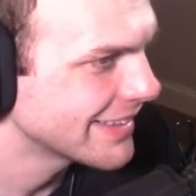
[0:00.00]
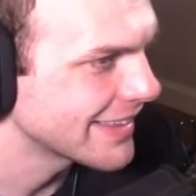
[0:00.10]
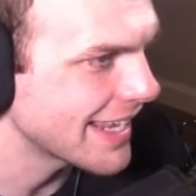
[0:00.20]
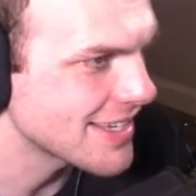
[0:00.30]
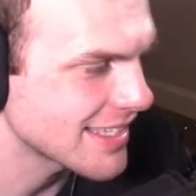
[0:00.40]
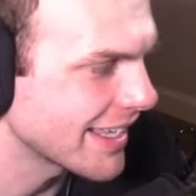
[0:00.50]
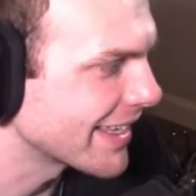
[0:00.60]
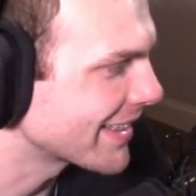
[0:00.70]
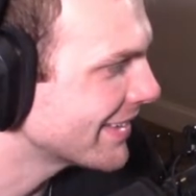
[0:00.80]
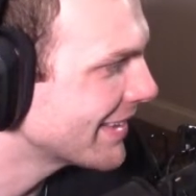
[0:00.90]
That is
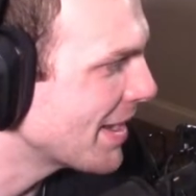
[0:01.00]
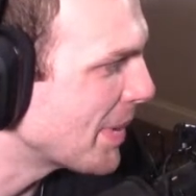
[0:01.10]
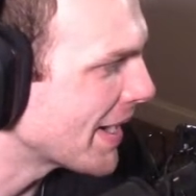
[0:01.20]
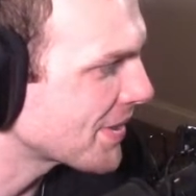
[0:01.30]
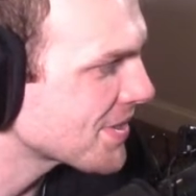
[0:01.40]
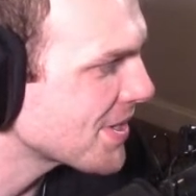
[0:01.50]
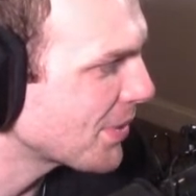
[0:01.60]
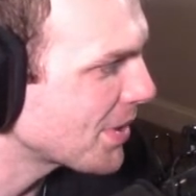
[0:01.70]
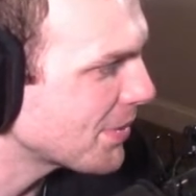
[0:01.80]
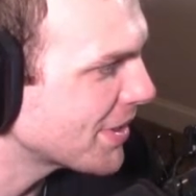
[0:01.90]
like hypocrisy
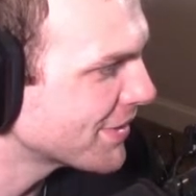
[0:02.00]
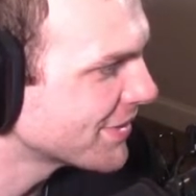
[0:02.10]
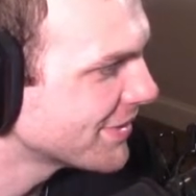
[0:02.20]
101.